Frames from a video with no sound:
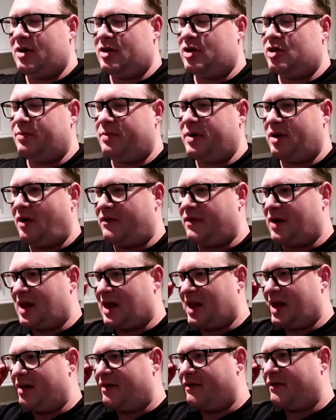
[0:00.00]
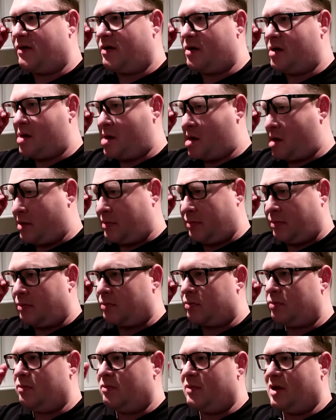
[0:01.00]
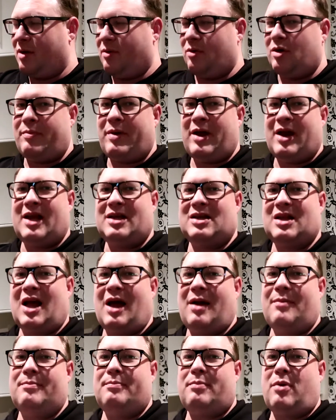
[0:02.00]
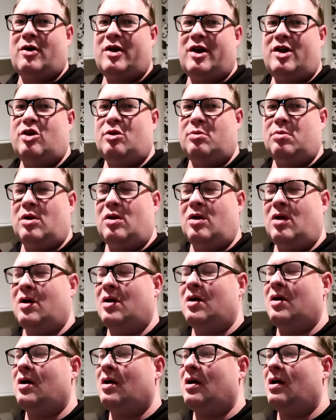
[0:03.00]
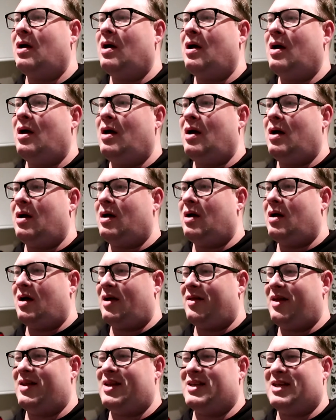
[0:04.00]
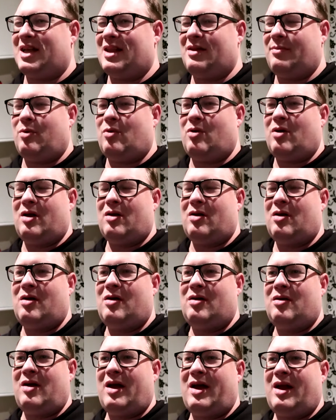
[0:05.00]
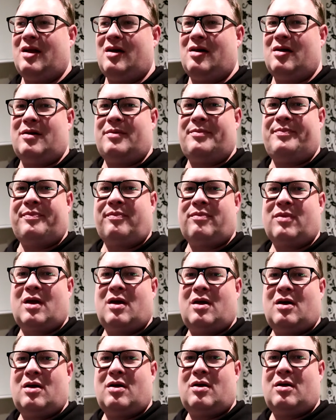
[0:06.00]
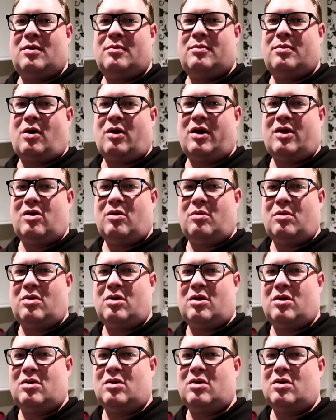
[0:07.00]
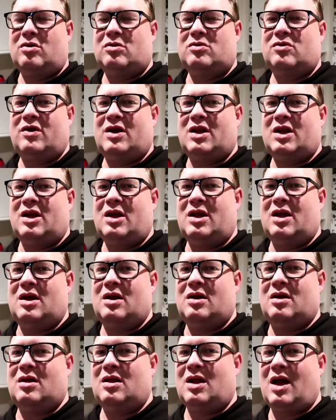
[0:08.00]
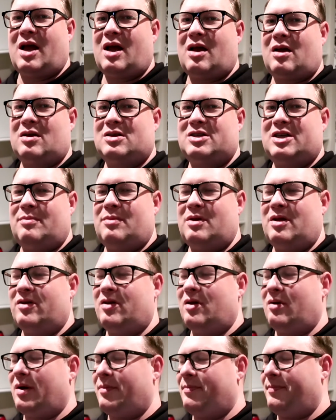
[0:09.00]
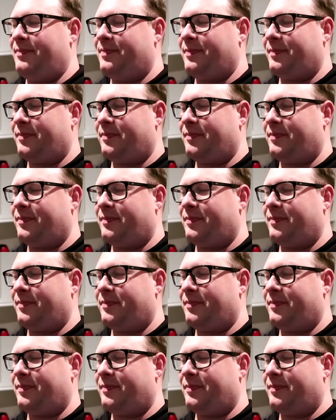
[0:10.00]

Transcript: jumping off a cliff. It would have been his like body double. I think they said the boy in a body double that looks really like similar to him.